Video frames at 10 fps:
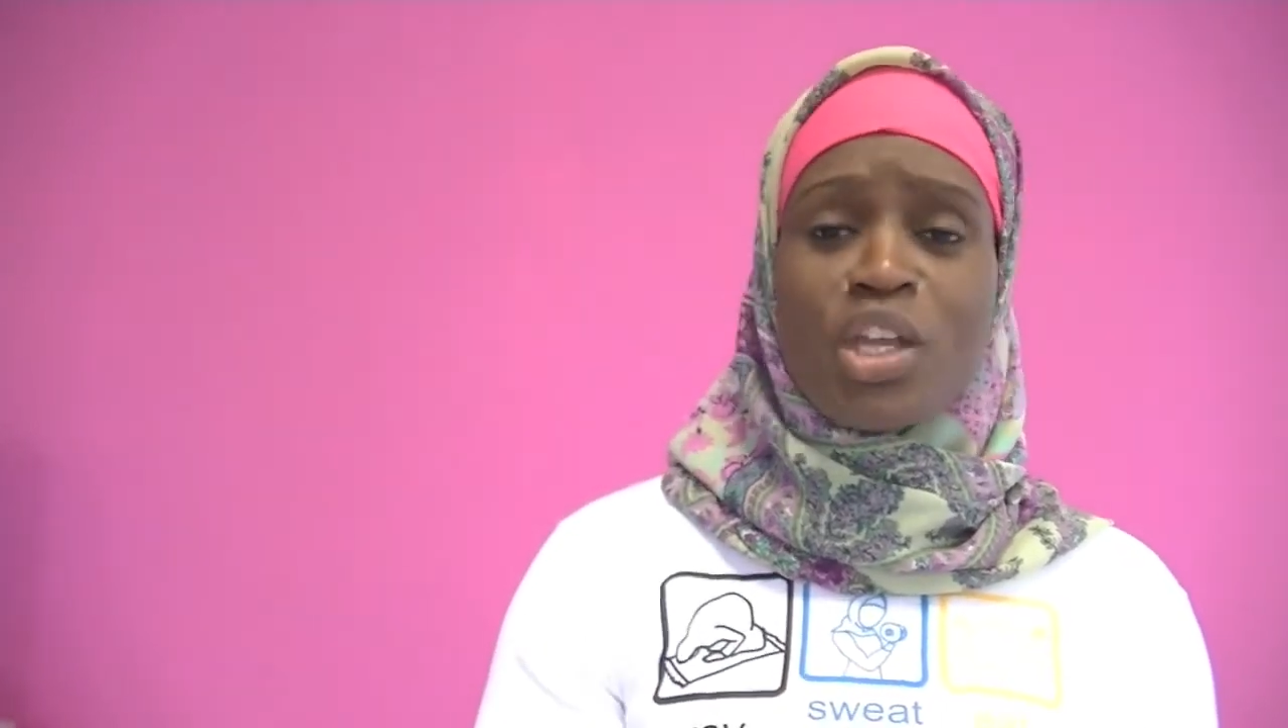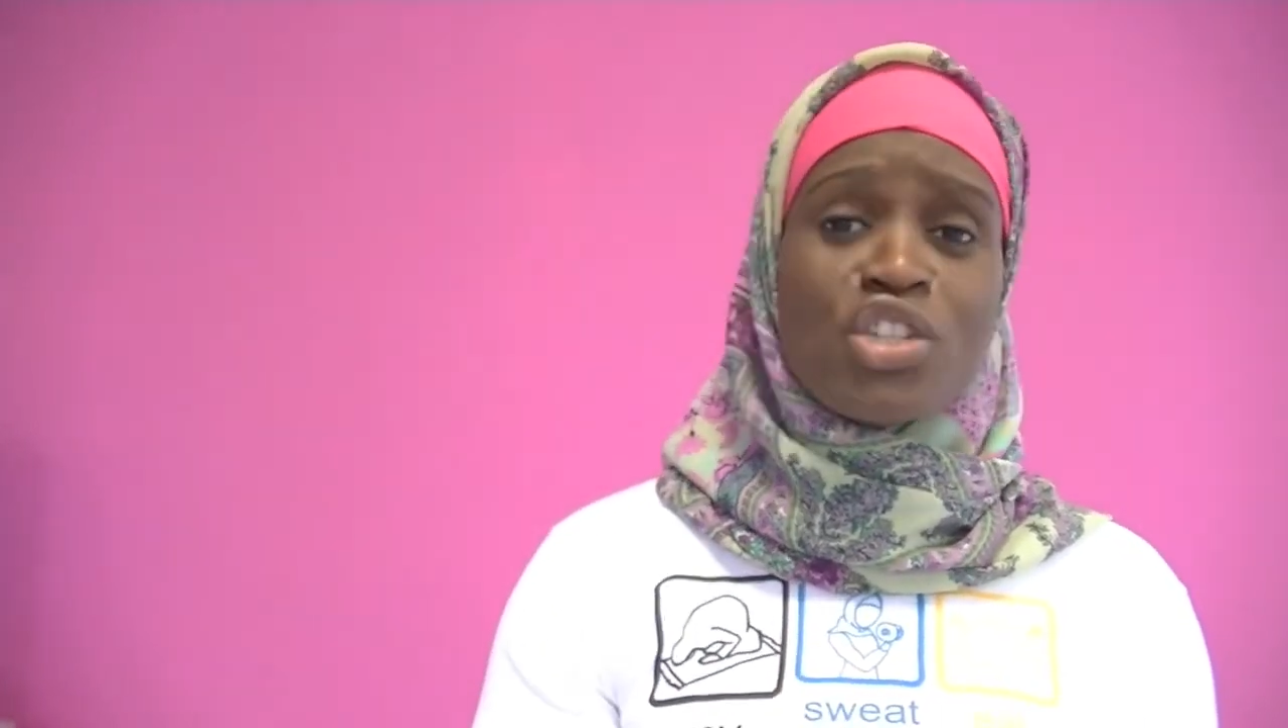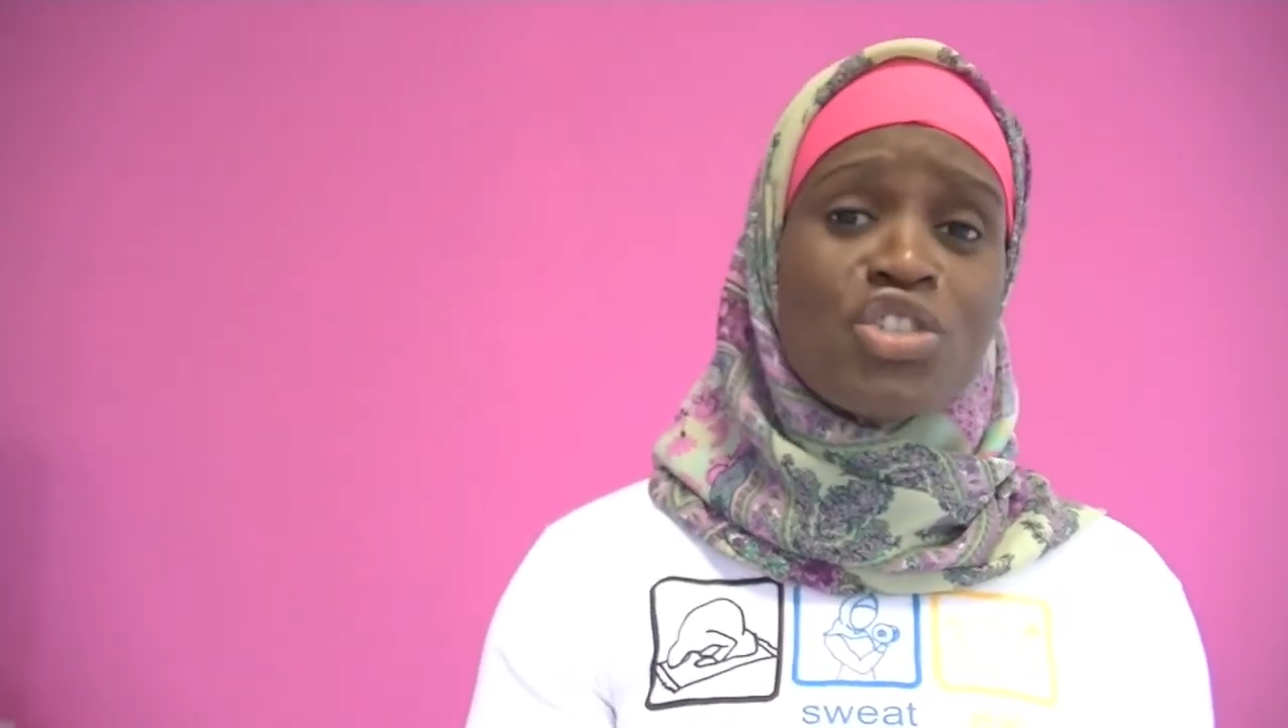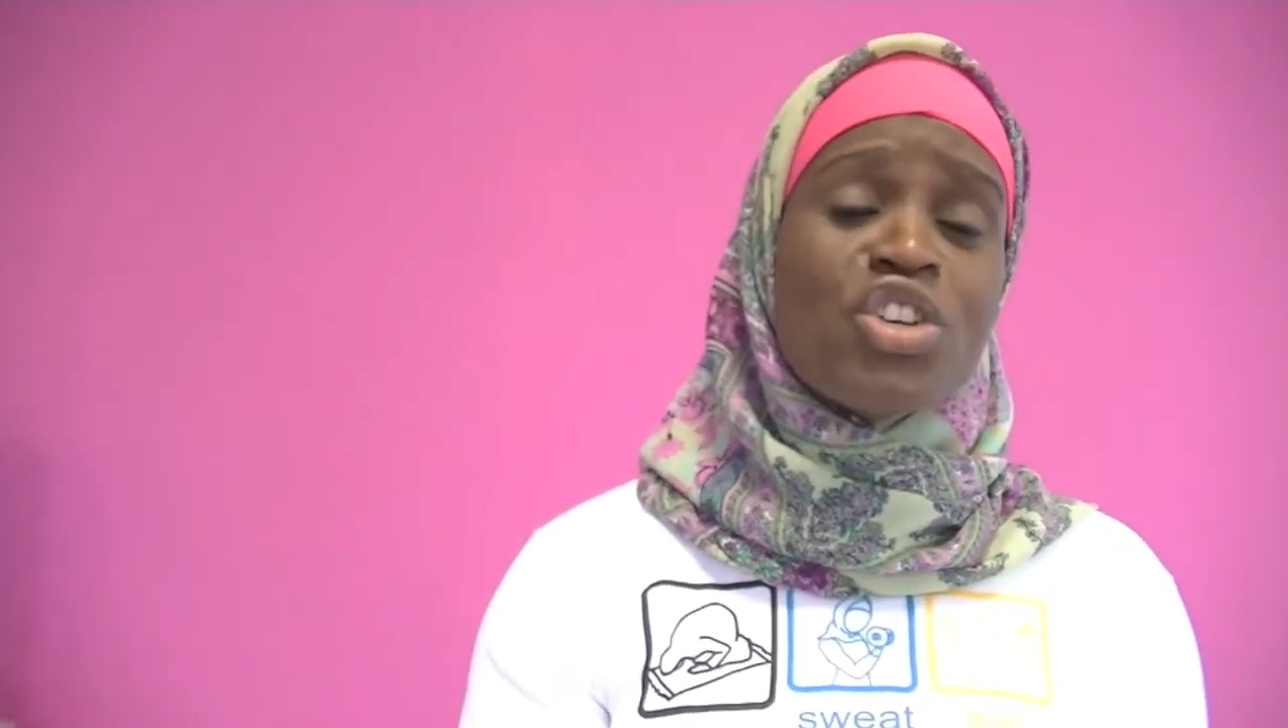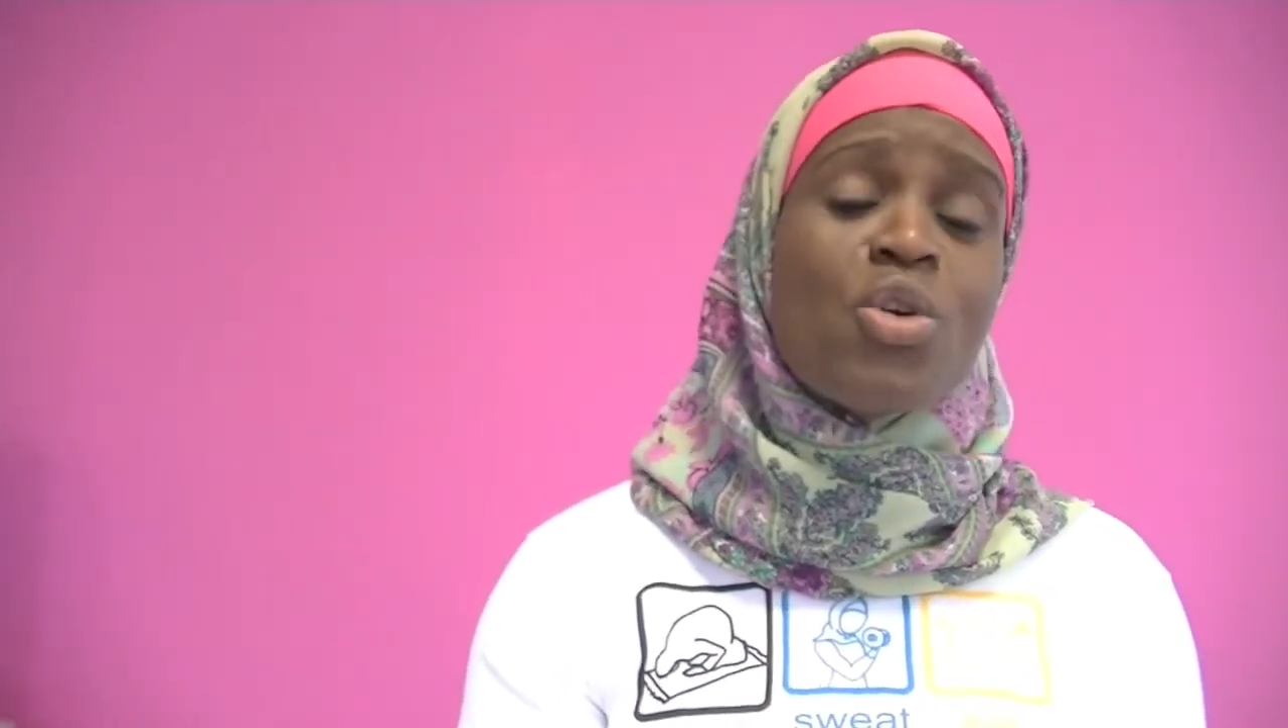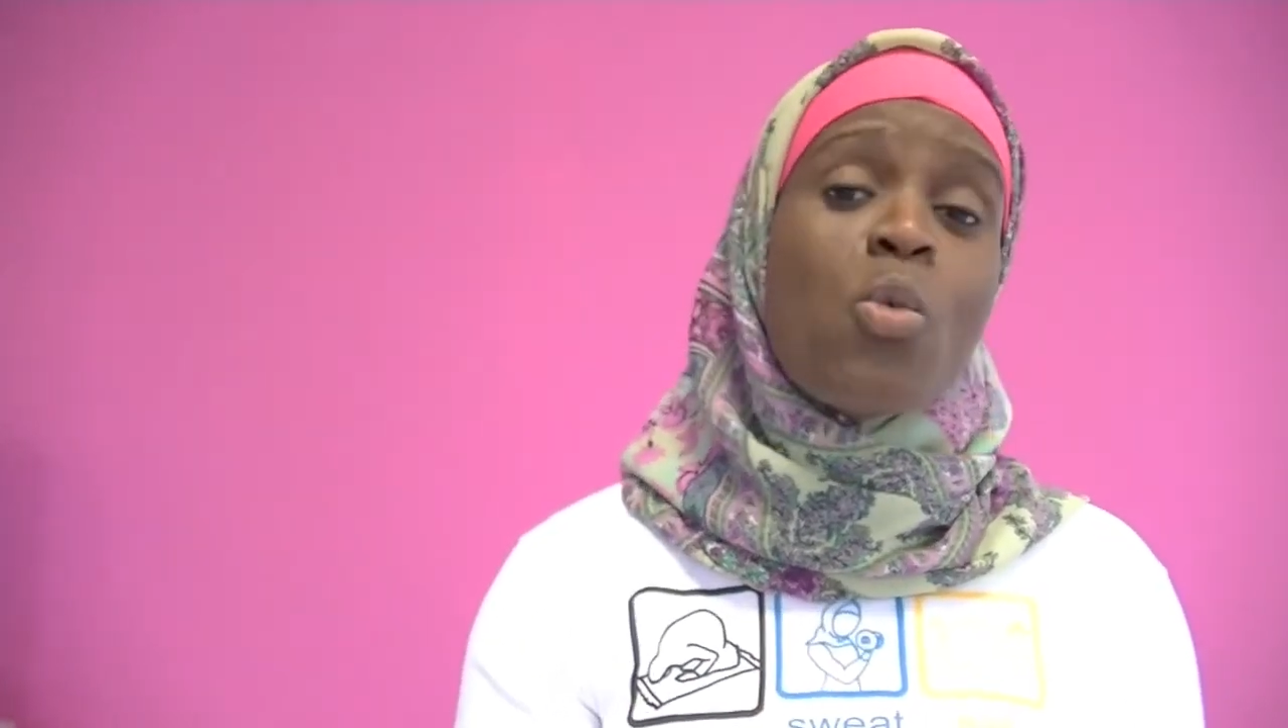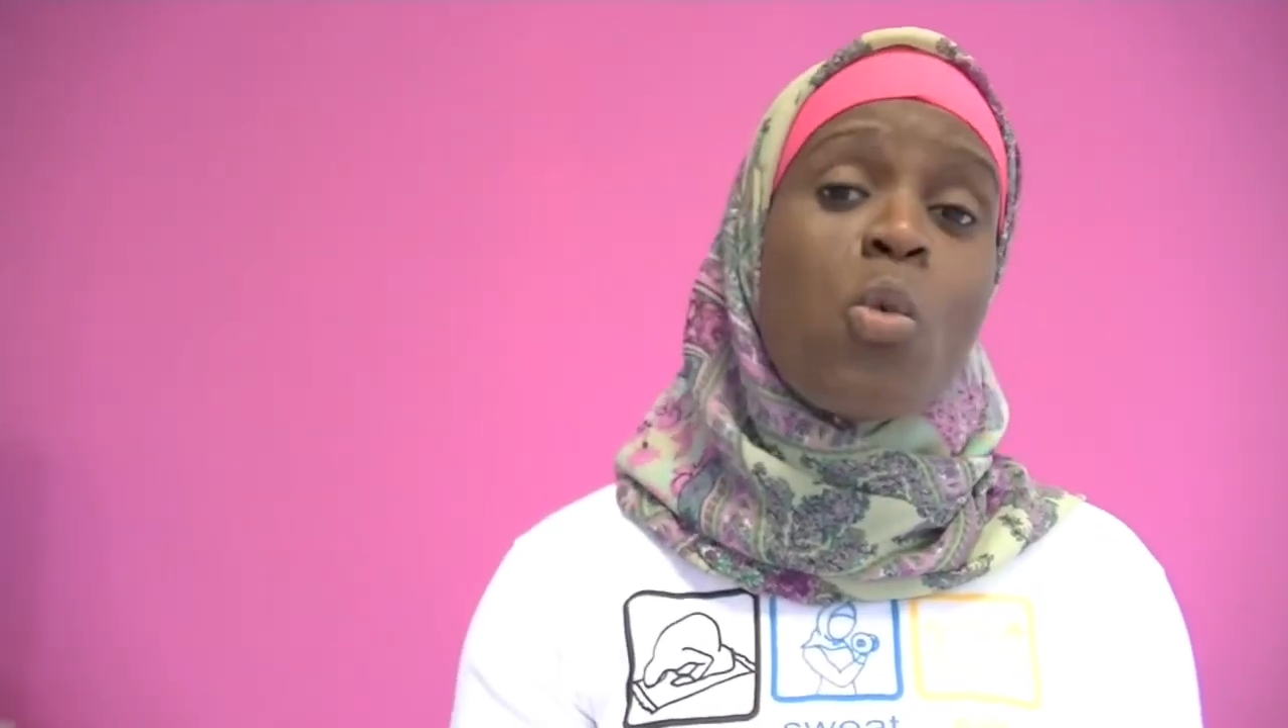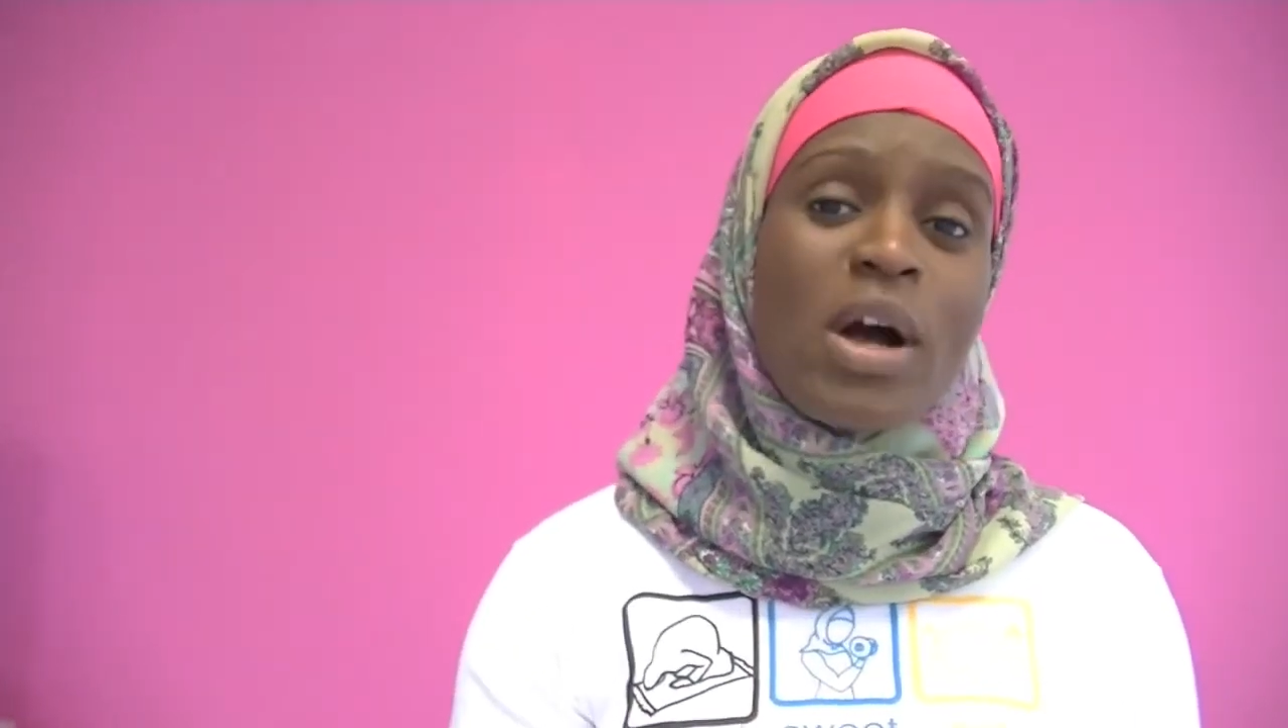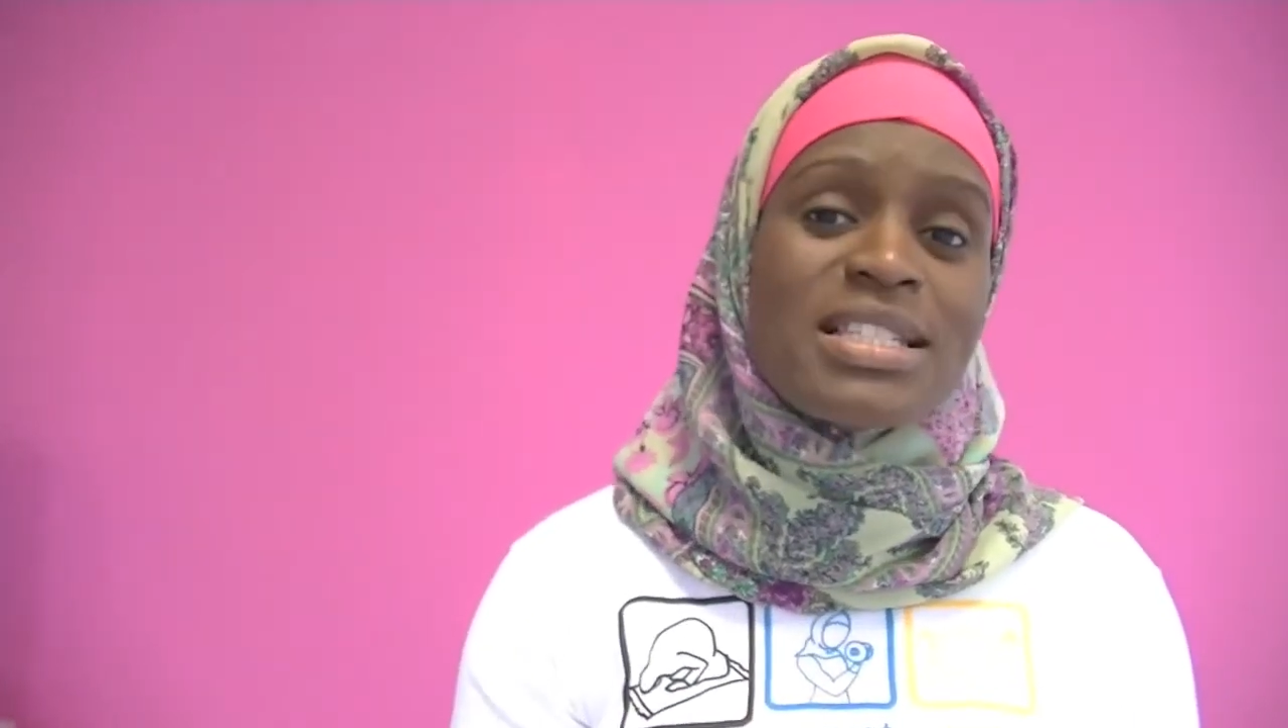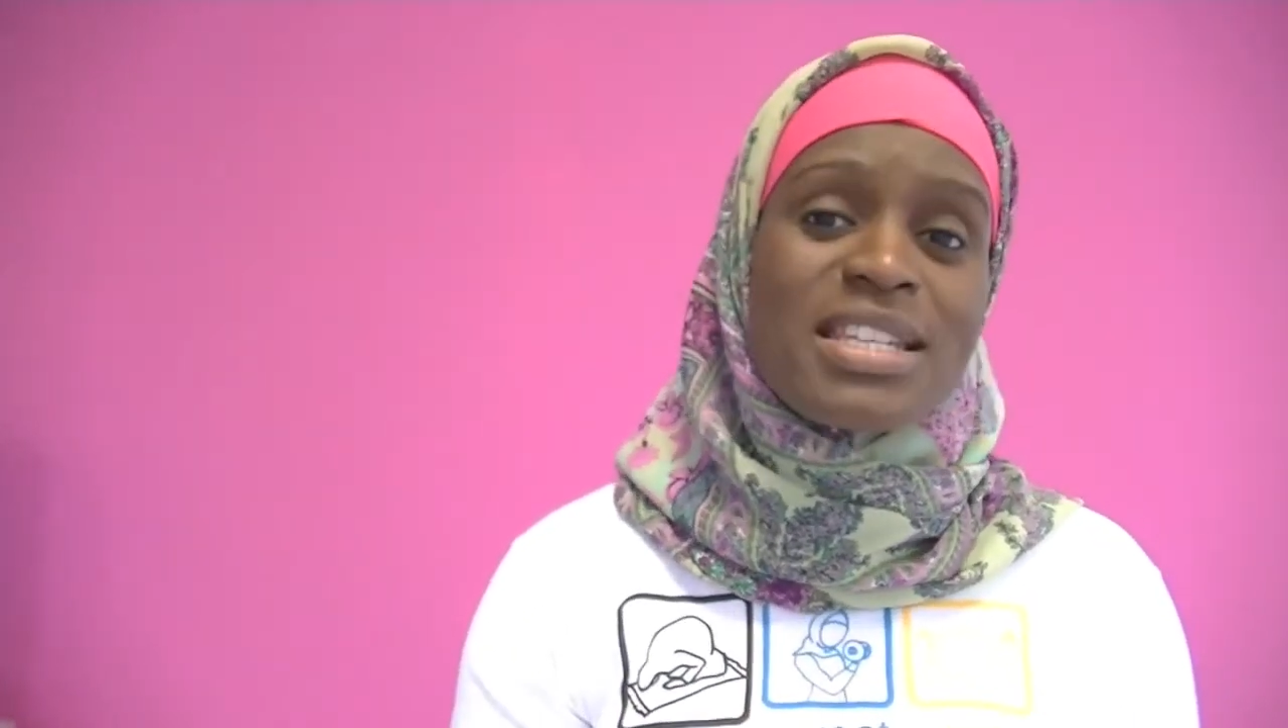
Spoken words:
Do you want